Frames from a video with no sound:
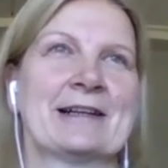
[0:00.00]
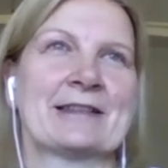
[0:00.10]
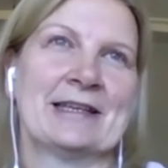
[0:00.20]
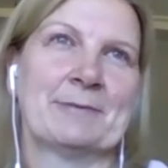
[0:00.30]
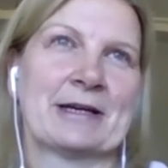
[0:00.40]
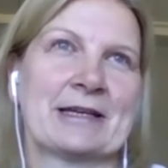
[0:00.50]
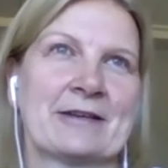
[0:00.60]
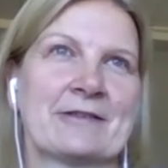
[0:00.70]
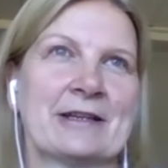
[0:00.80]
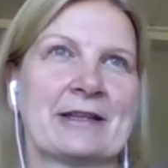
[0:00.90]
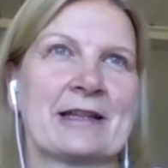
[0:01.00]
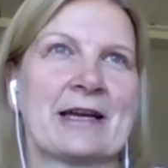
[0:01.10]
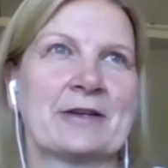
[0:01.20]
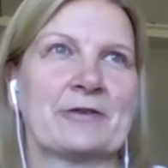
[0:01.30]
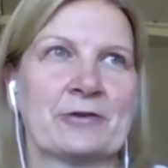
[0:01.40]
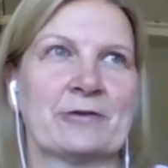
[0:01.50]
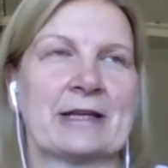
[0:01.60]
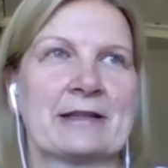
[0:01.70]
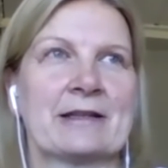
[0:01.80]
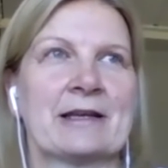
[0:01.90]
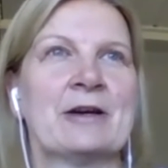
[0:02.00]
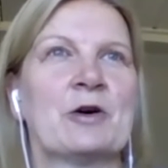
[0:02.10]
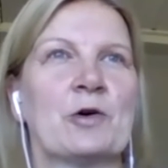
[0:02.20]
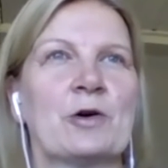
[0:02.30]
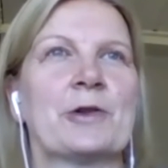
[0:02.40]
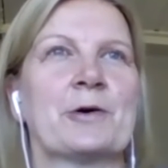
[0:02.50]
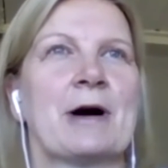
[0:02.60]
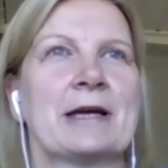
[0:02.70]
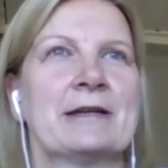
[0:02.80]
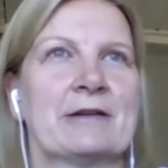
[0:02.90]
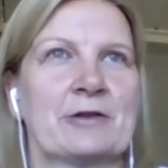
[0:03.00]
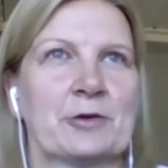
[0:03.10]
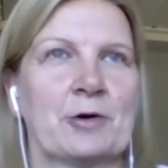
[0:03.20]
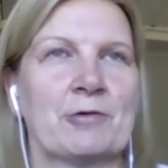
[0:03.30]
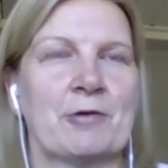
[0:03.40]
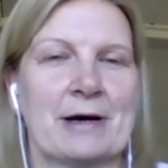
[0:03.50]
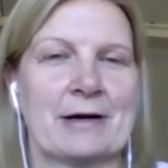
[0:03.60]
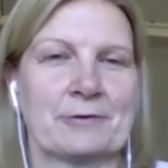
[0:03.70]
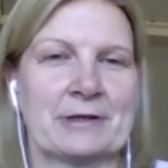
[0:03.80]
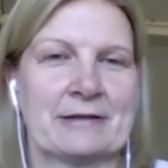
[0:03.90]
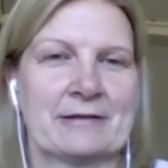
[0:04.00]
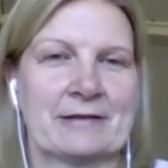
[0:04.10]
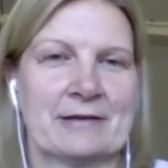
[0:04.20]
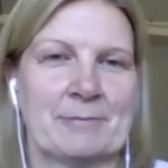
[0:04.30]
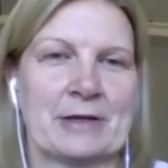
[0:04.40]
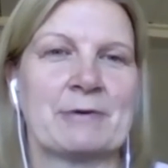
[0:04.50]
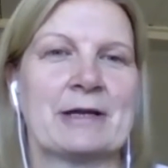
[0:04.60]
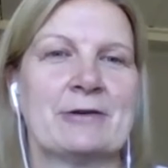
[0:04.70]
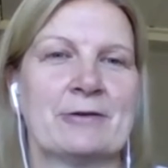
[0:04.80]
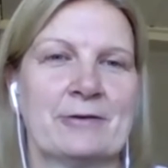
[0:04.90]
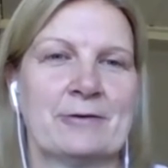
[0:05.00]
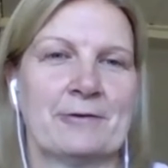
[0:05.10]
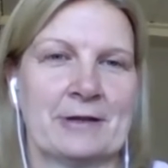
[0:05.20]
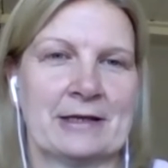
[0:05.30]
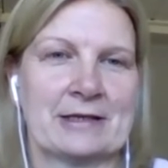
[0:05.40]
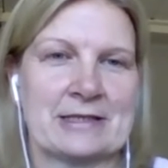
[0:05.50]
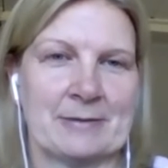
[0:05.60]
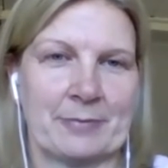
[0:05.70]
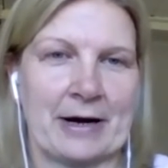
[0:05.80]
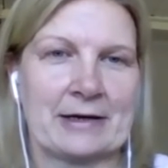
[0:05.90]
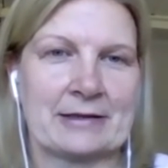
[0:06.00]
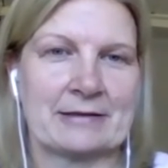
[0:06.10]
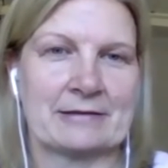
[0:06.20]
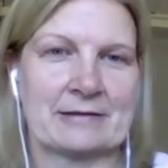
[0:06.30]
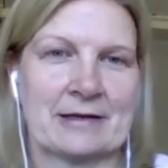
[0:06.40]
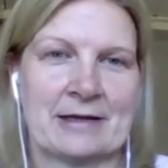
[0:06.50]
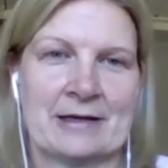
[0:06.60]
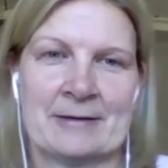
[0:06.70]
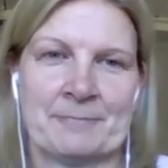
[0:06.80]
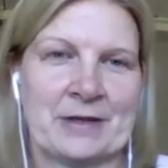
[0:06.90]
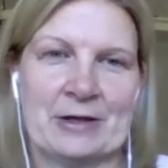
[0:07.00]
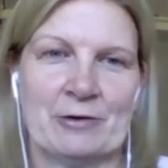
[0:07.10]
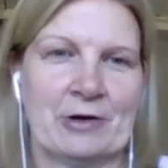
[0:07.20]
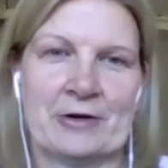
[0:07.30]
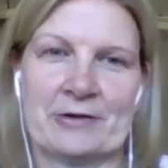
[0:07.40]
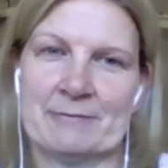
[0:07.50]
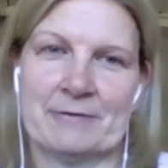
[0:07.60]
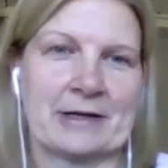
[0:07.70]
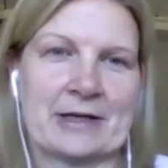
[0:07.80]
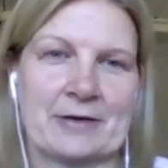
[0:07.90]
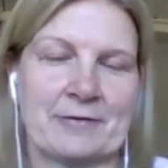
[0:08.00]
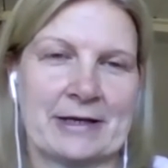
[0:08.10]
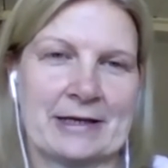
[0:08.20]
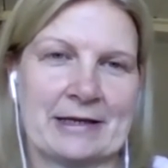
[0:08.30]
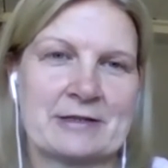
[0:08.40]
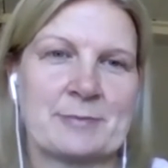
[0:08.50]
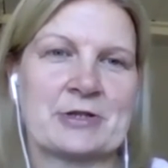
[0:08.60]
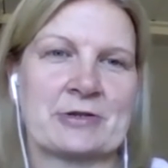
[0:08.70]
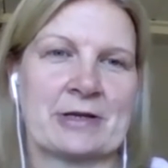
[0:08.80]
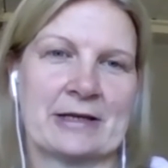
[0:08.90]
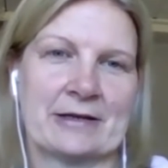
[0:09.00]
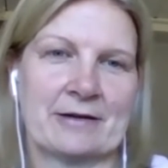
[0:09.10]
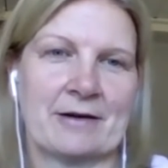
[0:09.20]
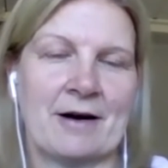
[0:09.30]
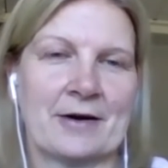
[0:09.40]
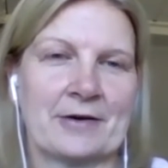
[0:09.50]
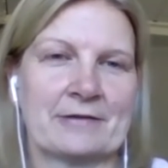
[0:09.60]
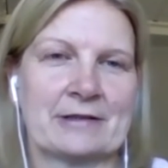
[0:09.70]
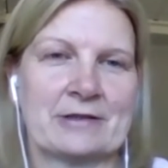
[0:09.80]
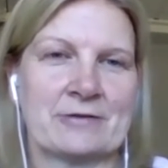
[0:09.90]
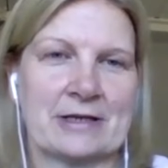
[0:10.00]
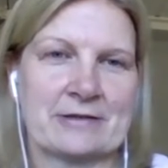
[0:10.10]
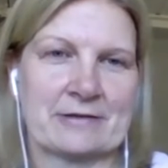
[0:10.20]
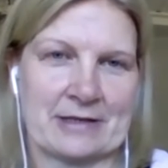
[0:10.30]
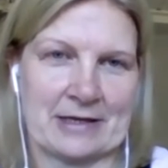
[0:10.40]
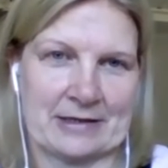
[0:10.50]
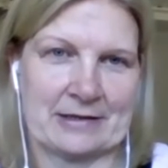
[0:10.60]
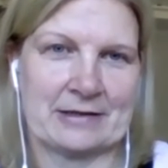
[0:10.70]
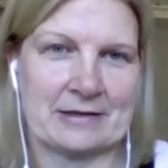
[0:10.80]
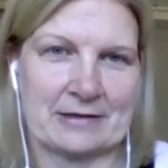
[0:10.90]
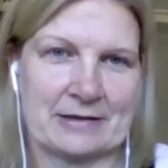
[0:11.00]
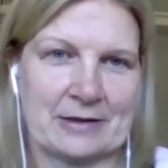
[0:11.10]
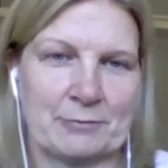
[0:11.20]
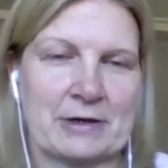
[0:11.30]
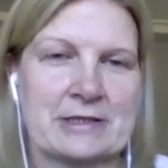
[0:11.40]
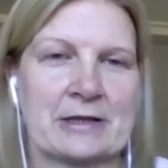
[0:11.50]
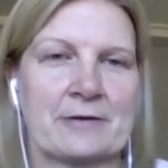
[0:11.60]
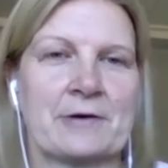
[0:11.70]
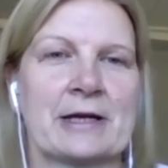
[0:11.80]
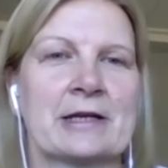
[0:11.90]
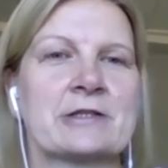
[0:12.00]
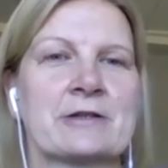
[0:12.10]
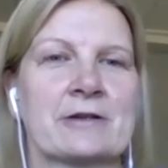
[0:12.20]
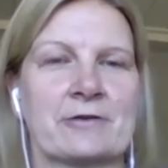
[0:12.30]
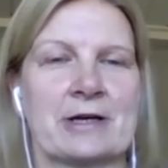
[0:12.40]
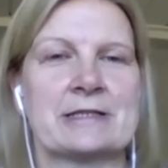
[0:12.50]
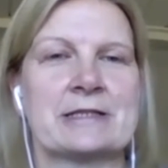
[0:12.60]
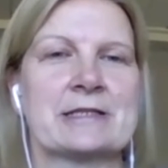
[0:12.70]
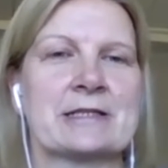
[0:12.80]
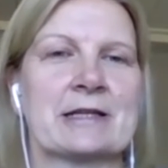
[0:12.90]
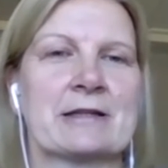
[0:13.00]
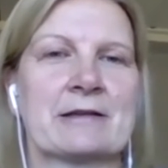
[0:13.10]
thing in my career, that I understood that although I didn't know about it, but when you do things in practice, you learn them very quickly, especially in harder situations like it was in the financial crisis, that